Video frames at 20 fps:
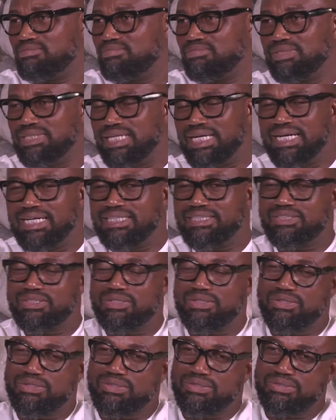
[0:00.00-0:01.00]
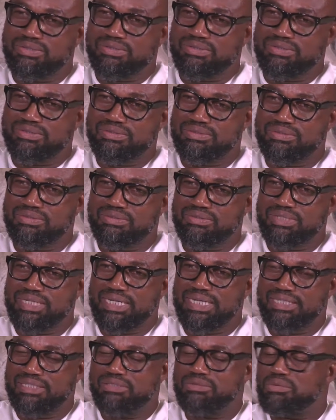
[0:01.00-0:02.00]
yeah, so
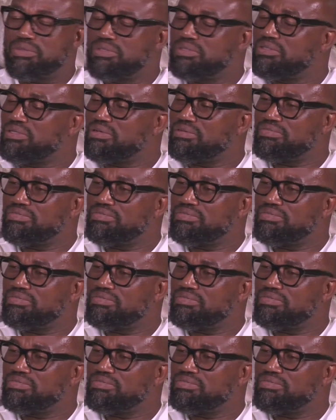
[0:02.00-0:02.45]
it was all